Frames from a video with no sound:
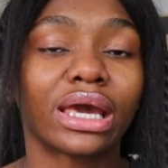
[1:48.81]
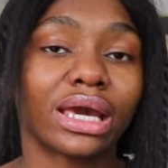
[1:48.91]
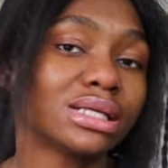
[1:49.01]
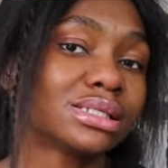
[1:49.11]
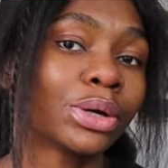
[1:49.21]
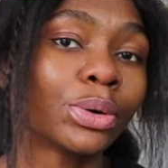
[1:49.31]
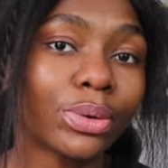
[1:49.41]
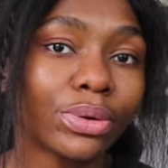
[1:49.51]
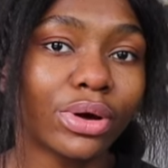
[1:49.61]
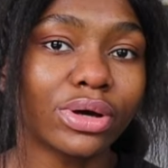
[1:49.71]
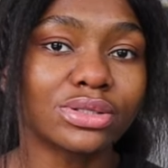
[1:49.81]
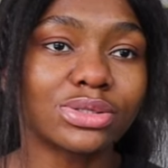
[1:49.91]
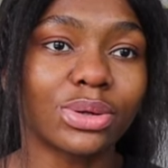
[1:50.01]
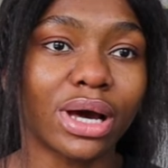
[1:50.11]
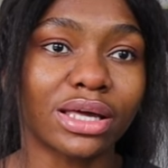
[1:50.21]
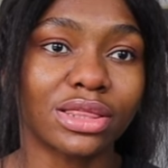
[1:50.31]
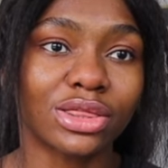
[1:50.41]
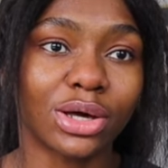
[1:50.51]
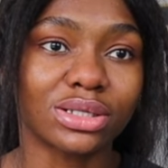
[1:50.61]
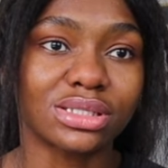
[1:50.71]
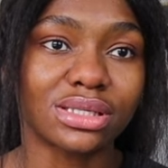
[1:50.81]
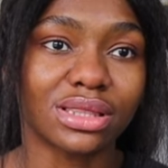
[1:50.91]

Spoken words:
It's a whole lot. So I thought